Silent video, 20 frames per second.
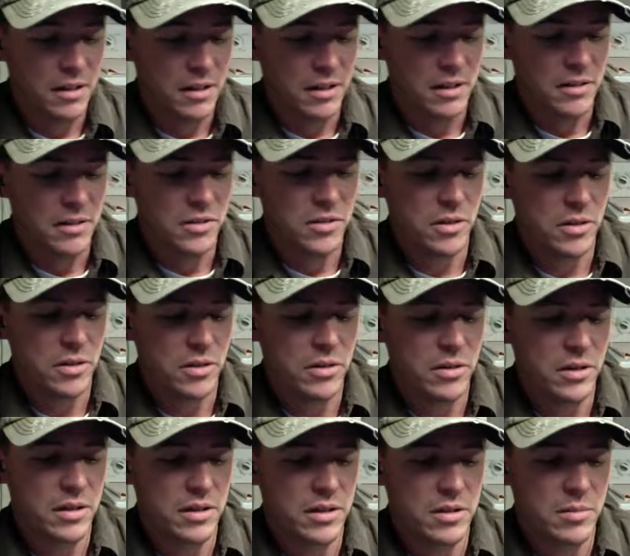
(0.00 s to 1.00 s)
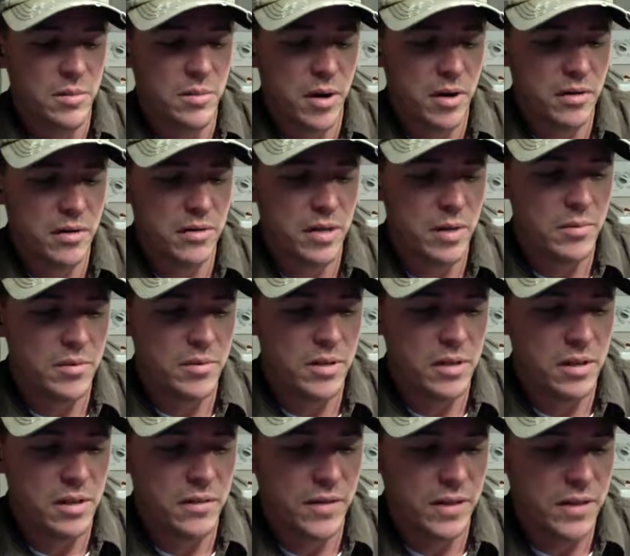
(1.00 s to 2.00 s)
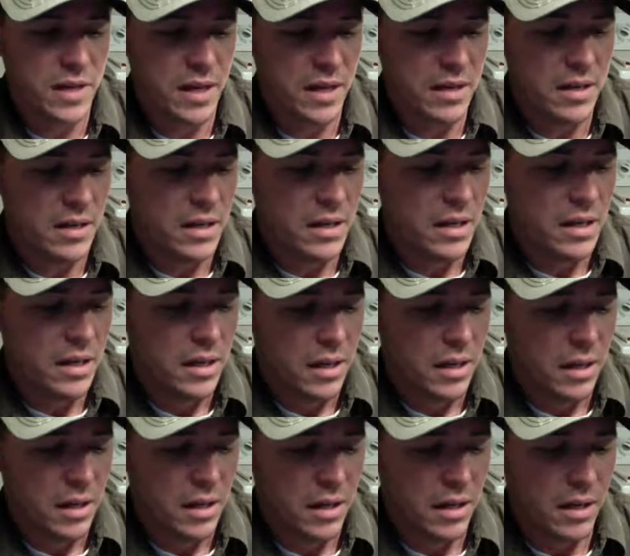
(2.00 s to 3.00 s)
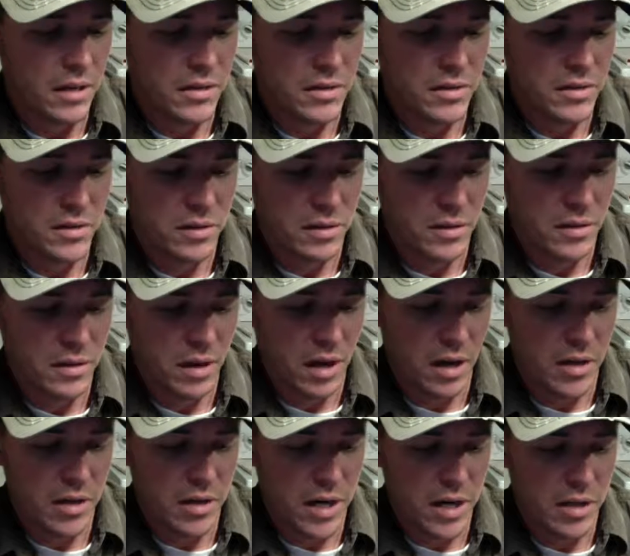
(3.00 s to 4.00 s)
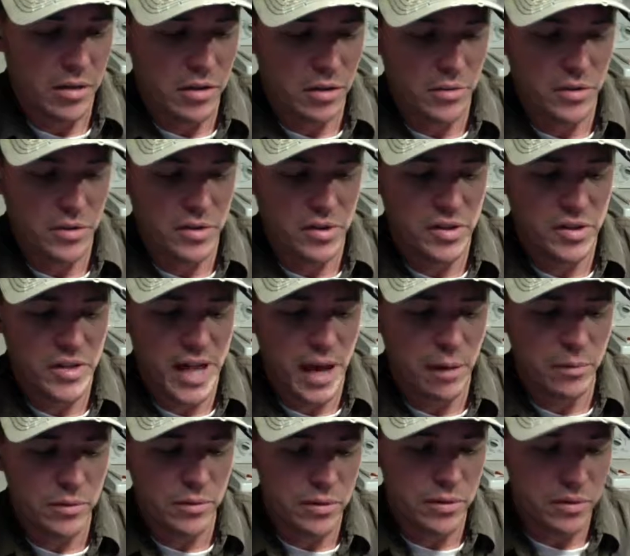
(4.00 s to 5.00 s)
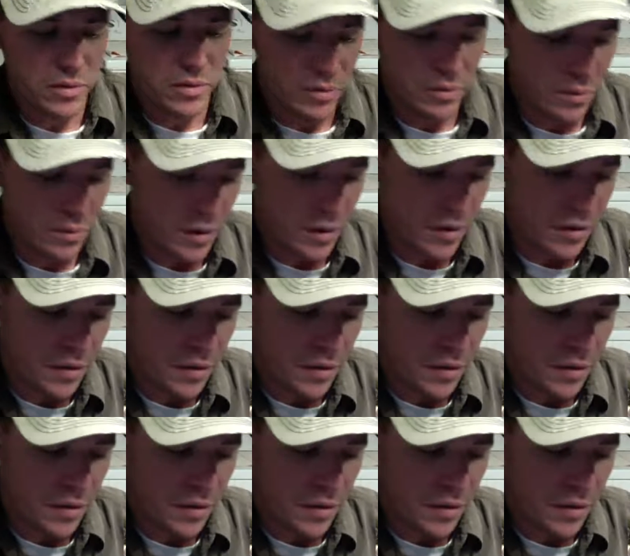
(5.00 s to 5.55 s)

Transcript: So this is Modern Times City of the Dead. It's on Nitro, stout with